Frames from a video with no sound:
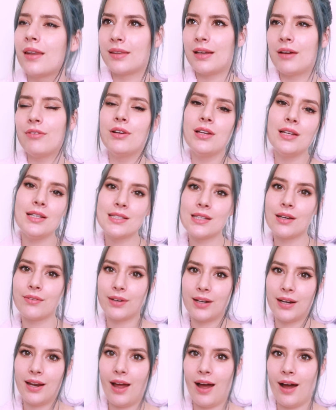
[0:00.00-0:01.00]
definitely
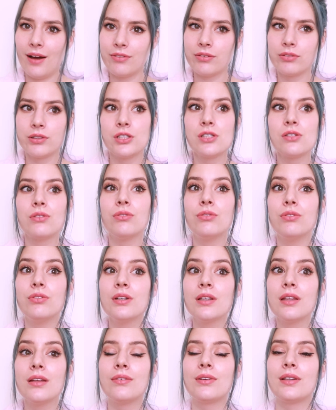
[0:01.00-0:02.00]
7.5, which is
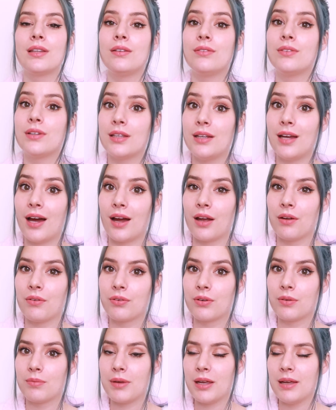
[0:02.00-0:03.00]
really, really, really high
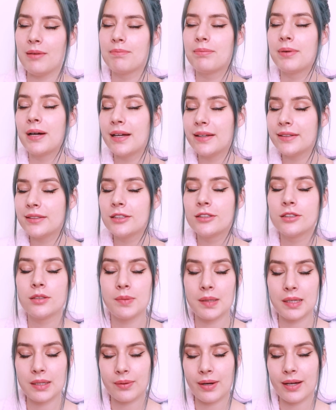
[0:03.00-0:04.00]
for me. But to
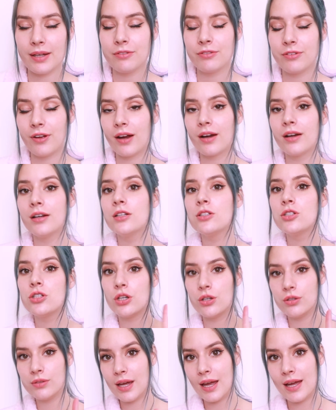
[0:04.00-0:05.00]
be quite fair,
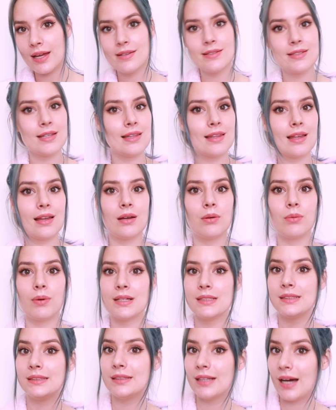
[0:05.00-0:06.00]
2 days and then it
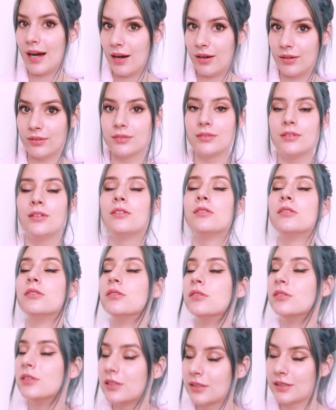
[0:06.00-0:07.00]
went down
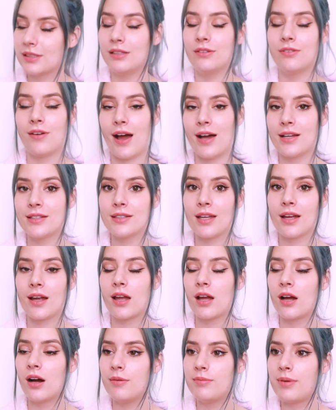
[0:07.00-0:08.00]
really fast. Like
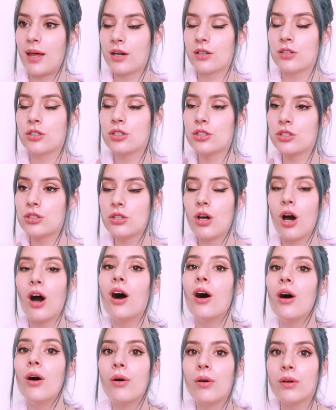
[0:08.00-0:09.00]
it got better
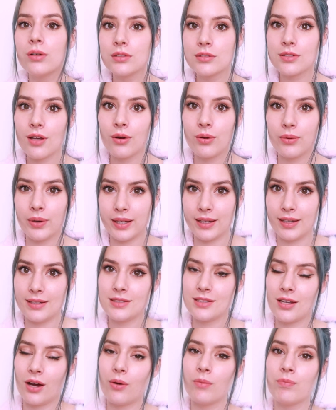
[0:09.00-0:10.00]
so, so quickly.
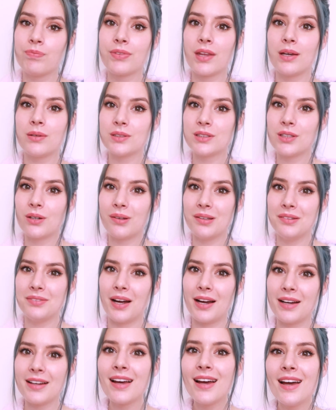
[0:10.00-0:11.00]
So it was totally
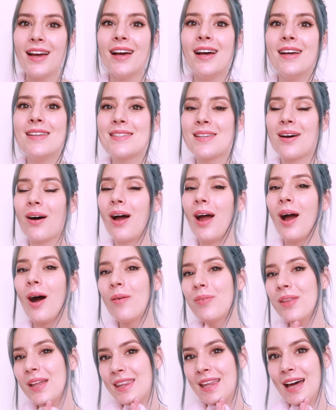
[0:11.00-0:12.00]
fine. So I
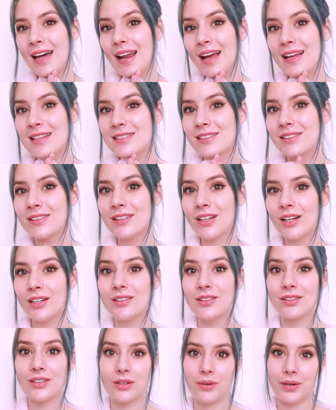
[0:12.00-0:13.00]
hope that that answered
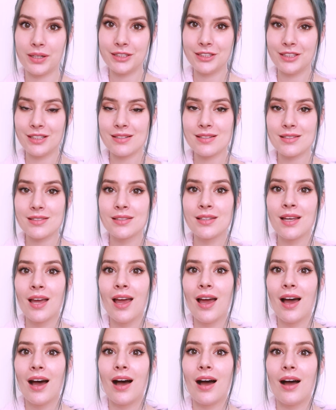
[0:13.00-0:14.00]
your questions.
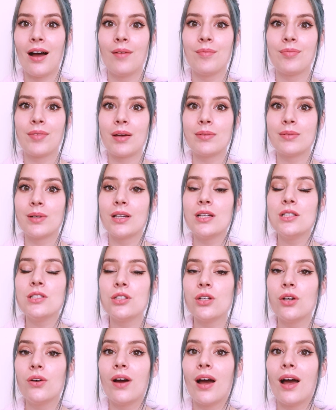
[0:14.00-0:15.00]
I'm gonna
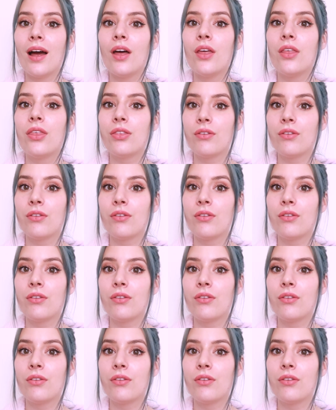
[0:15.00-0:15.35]
do a